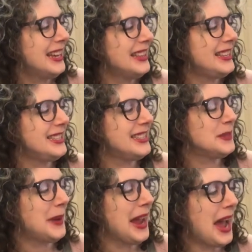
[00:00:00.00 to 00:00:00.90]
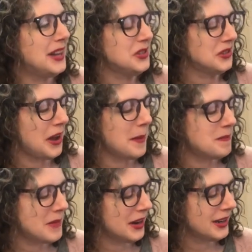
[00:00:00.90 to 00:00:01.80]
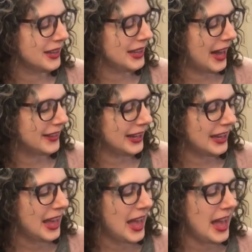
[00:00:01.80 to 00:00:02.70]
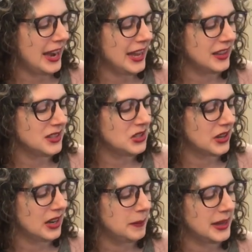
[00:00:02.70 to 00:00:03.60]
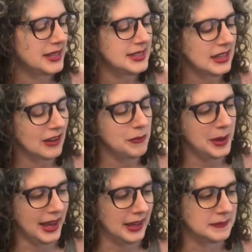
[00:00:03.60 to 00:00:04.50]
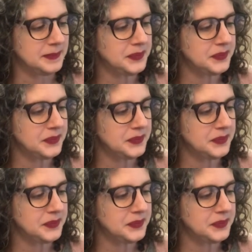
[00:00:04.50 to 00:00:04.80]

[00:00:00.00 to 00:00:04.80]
This is by astronaut Mark Kelly and illustrated by C.F. Payne.